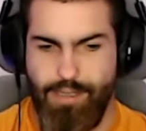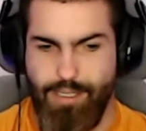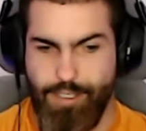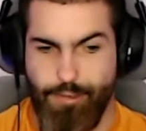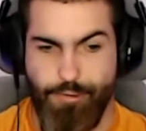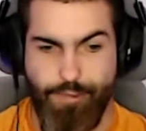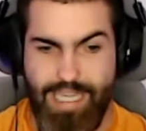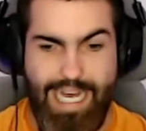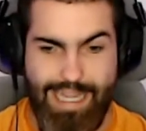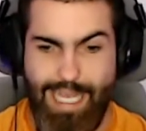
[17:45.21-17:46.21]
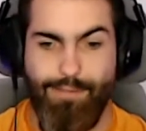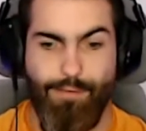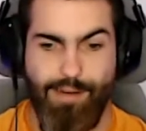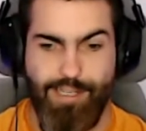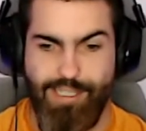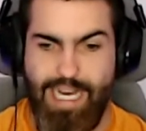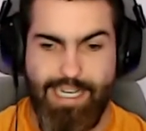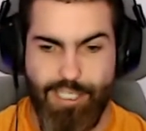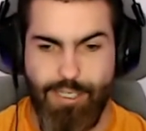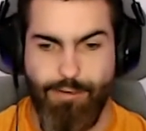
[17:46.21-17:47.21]
use that leverage,
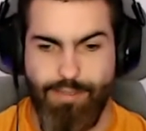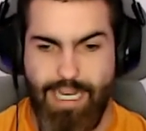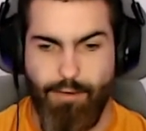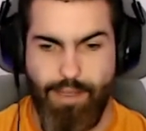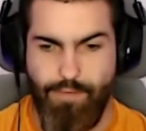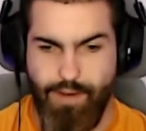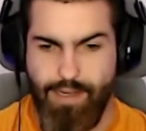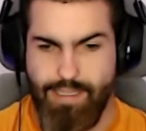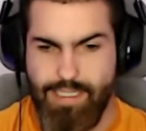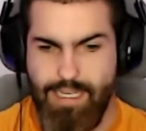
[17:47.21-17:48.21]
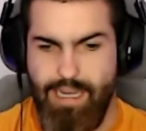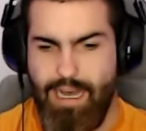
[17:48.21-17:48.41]
that shows how he fights.